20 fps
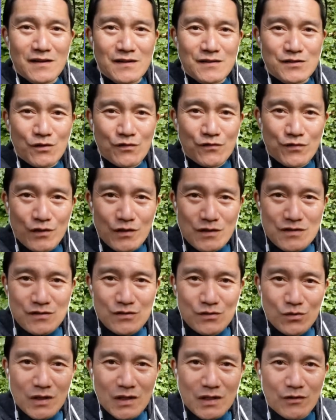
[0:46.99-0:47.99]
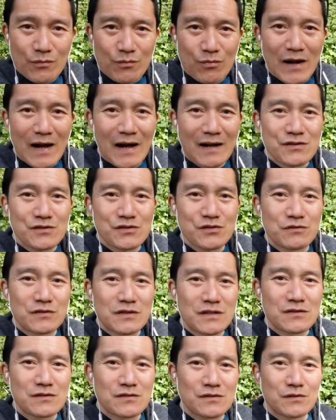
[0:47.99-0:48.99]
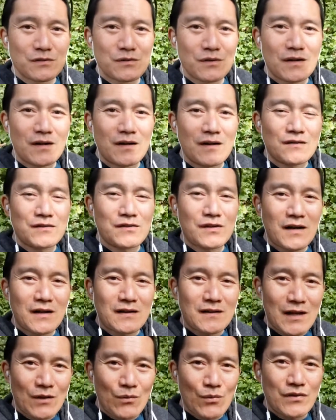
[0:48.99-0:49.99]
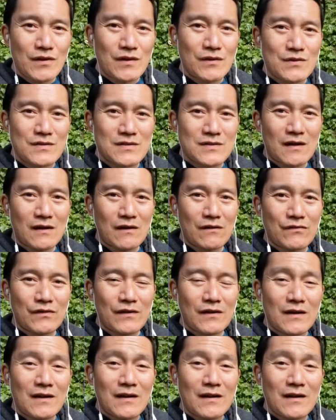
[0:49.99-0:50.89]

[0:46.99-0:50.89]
So, first do whatever practice you need to to connect within yourself